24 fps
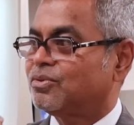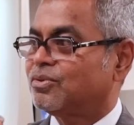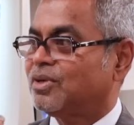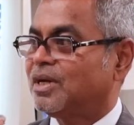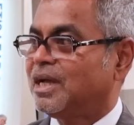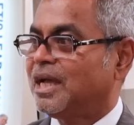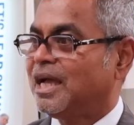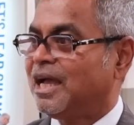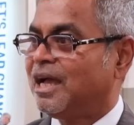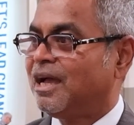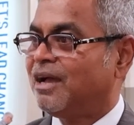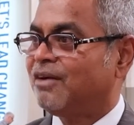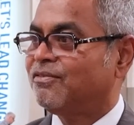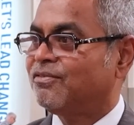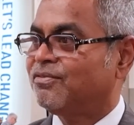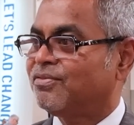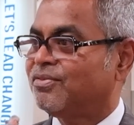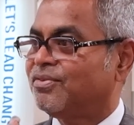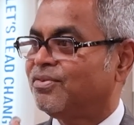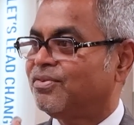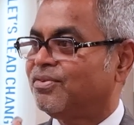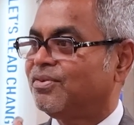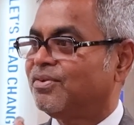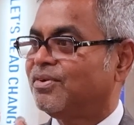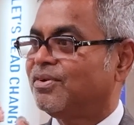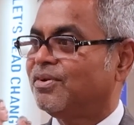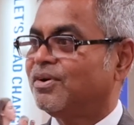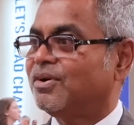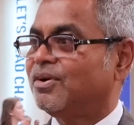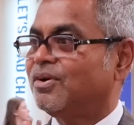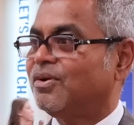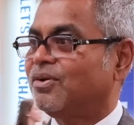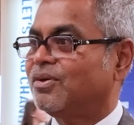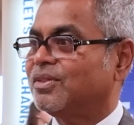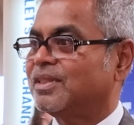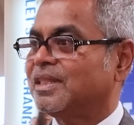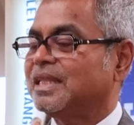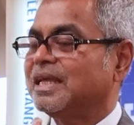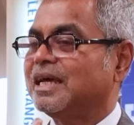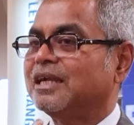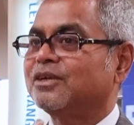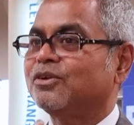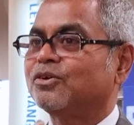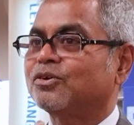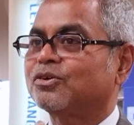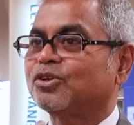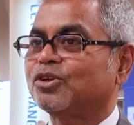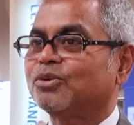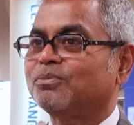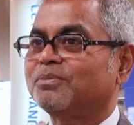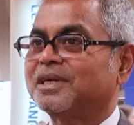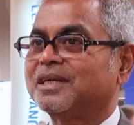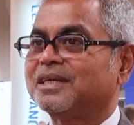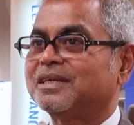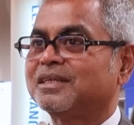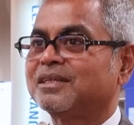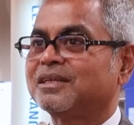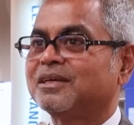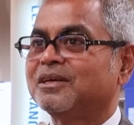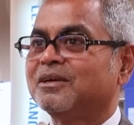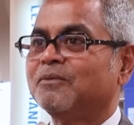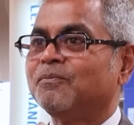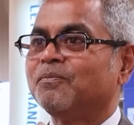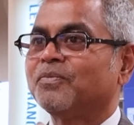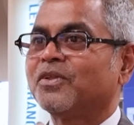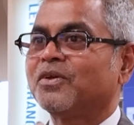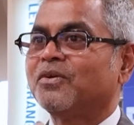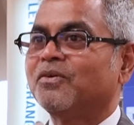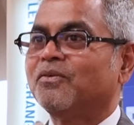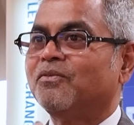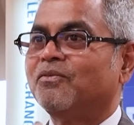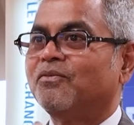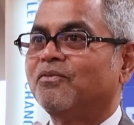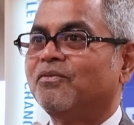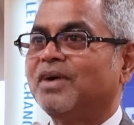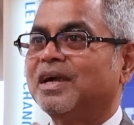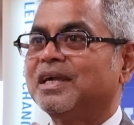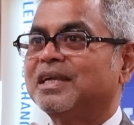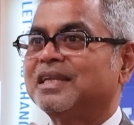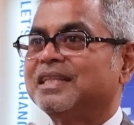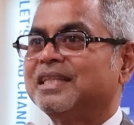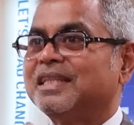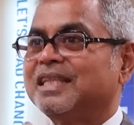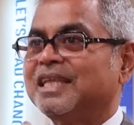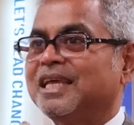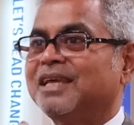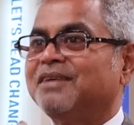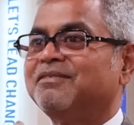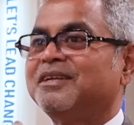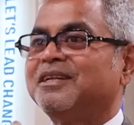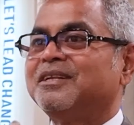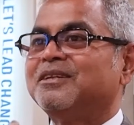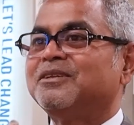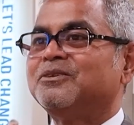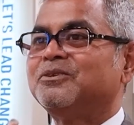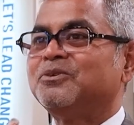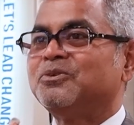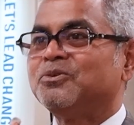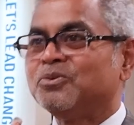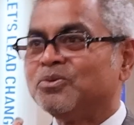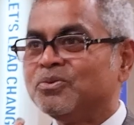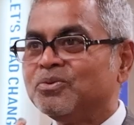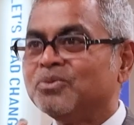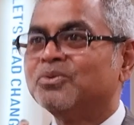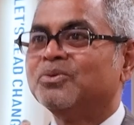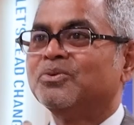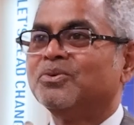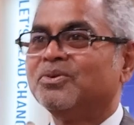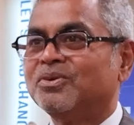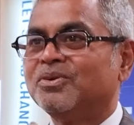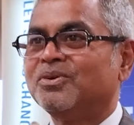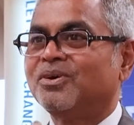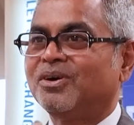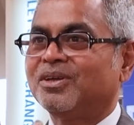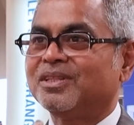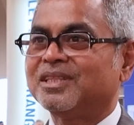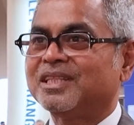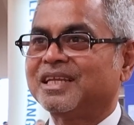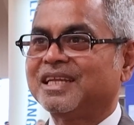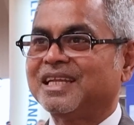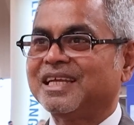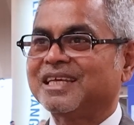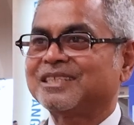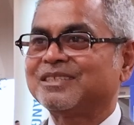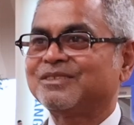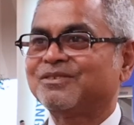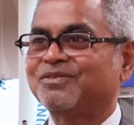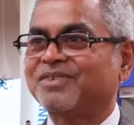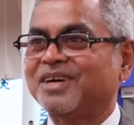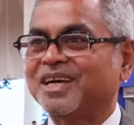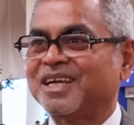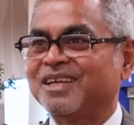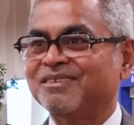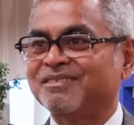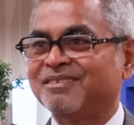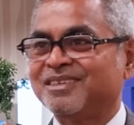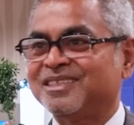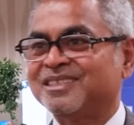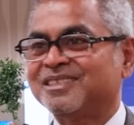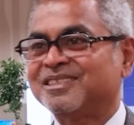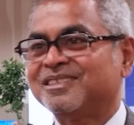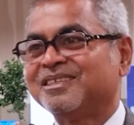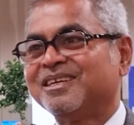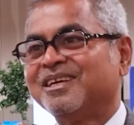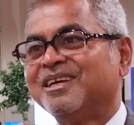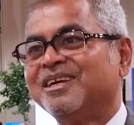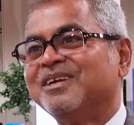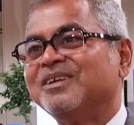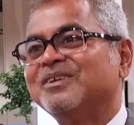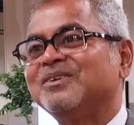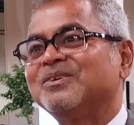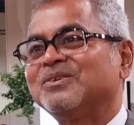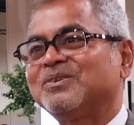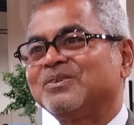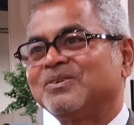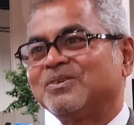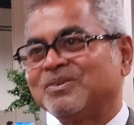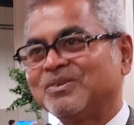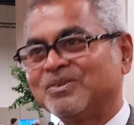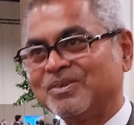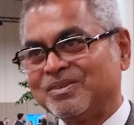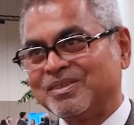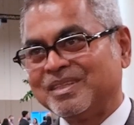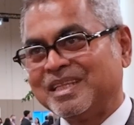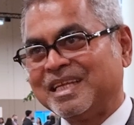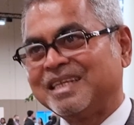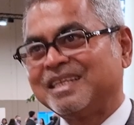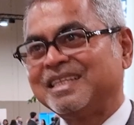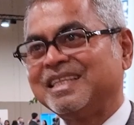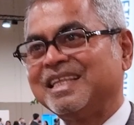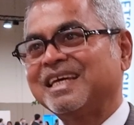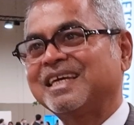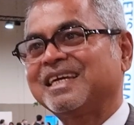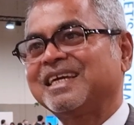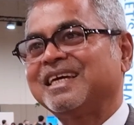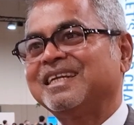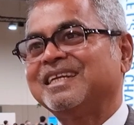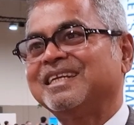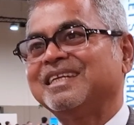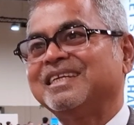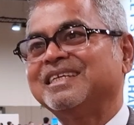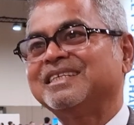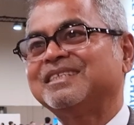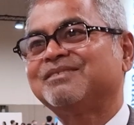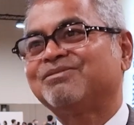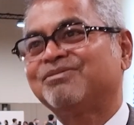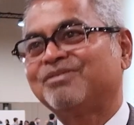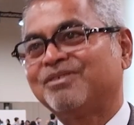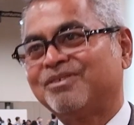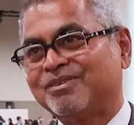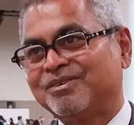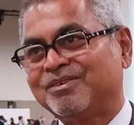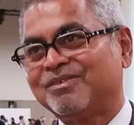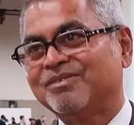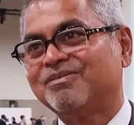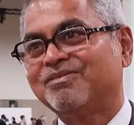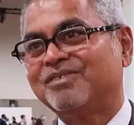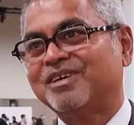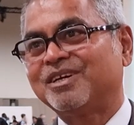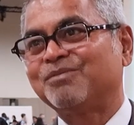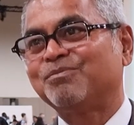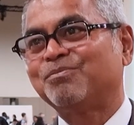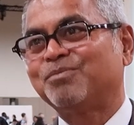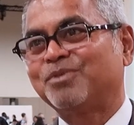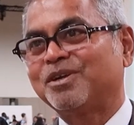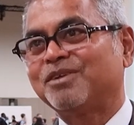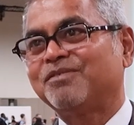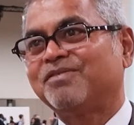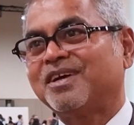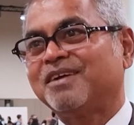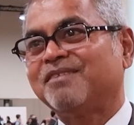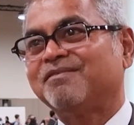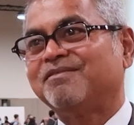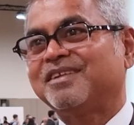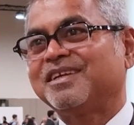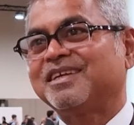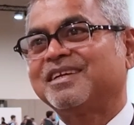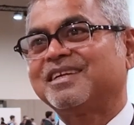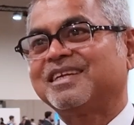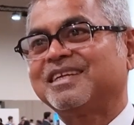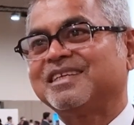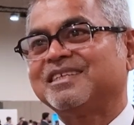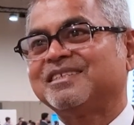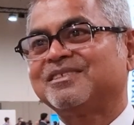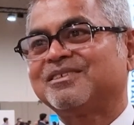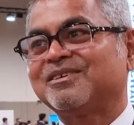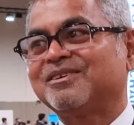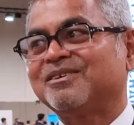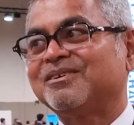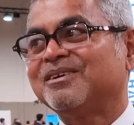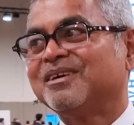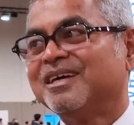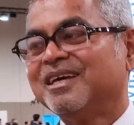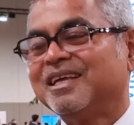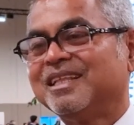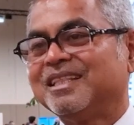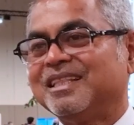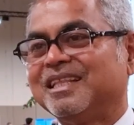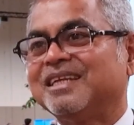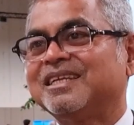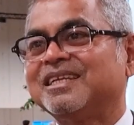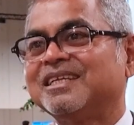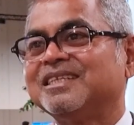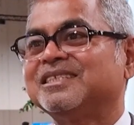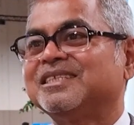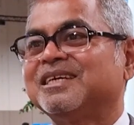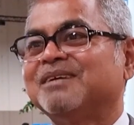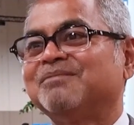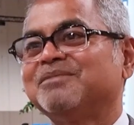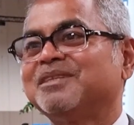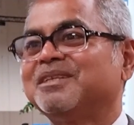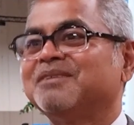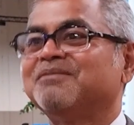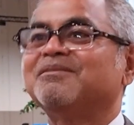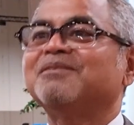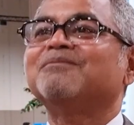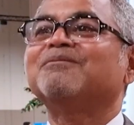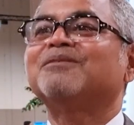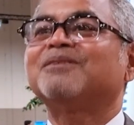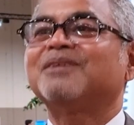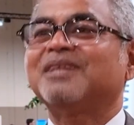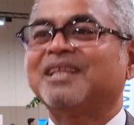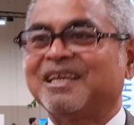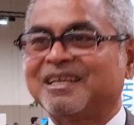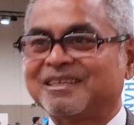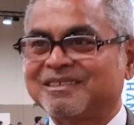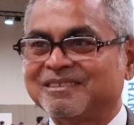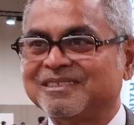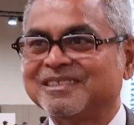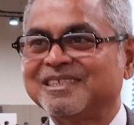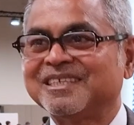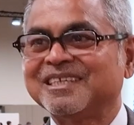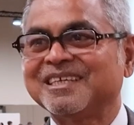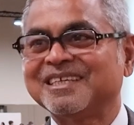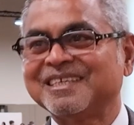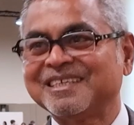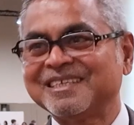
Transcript: have on their document what they will do on the next 5 years that they can reach for 1.5 degrees. So that is something we would like to see.